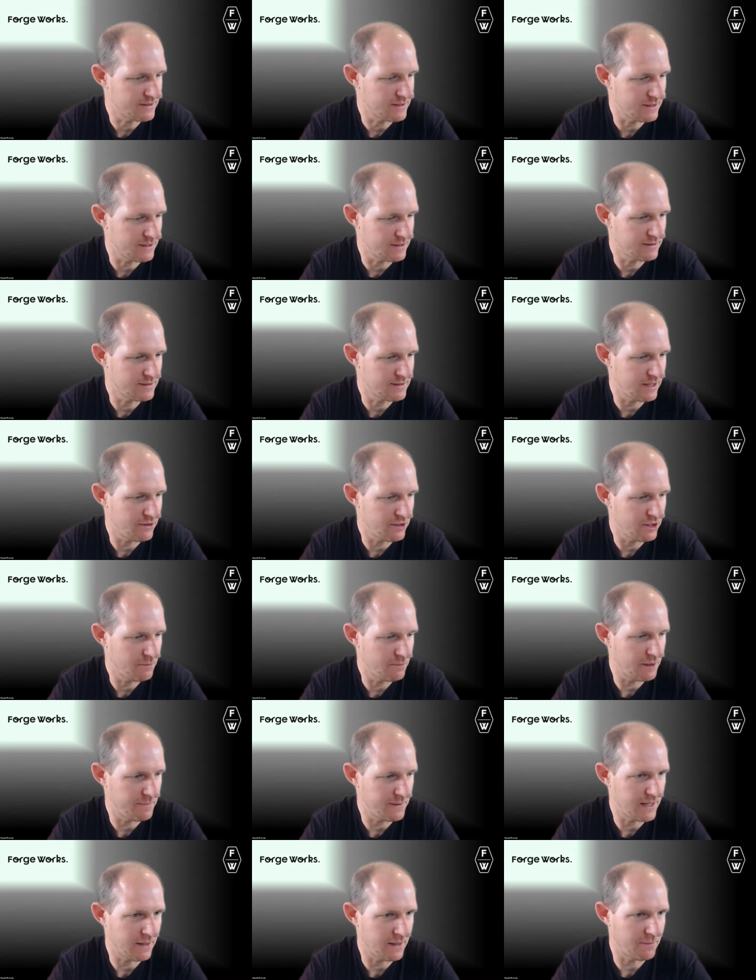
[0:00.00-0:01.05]
And Sarah, you might
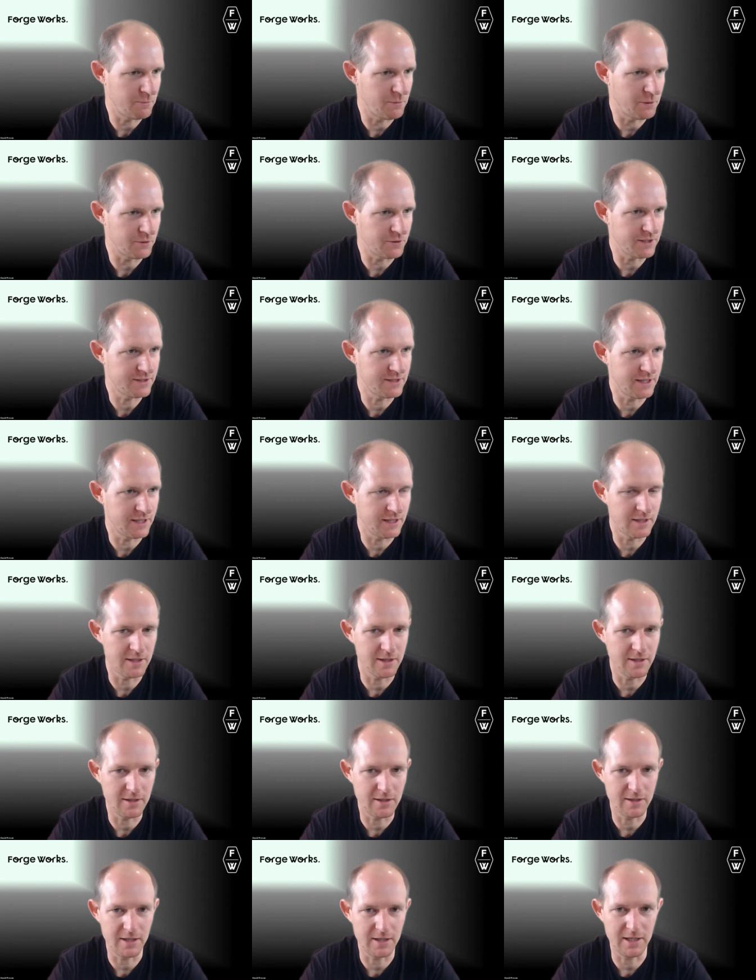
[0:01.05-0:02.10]
be able to put this in
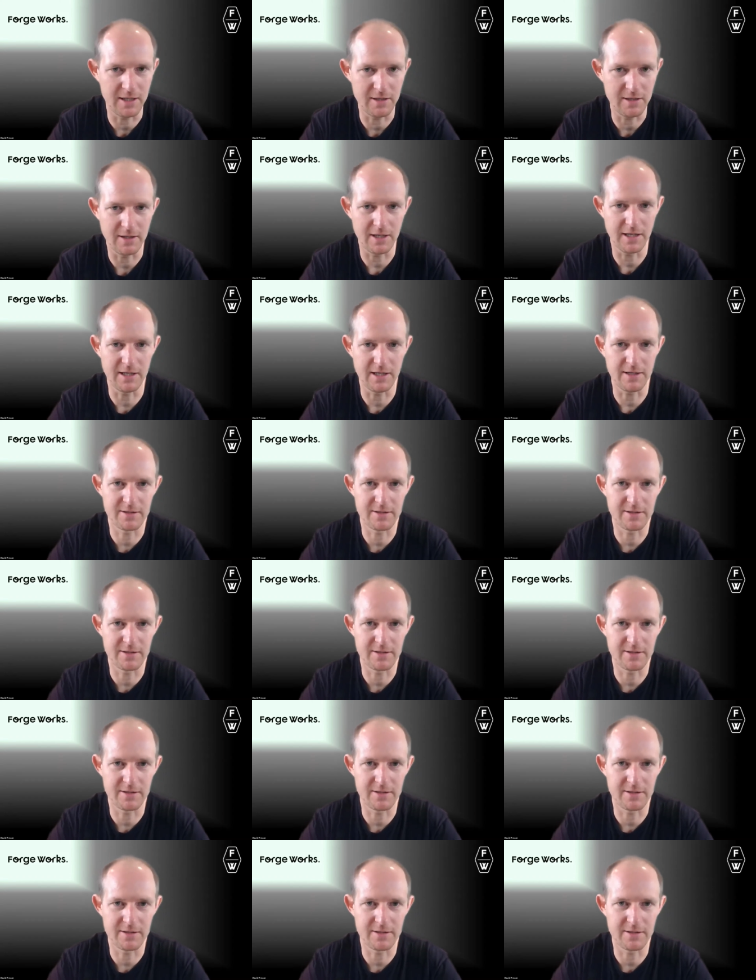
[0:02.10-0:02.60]
in in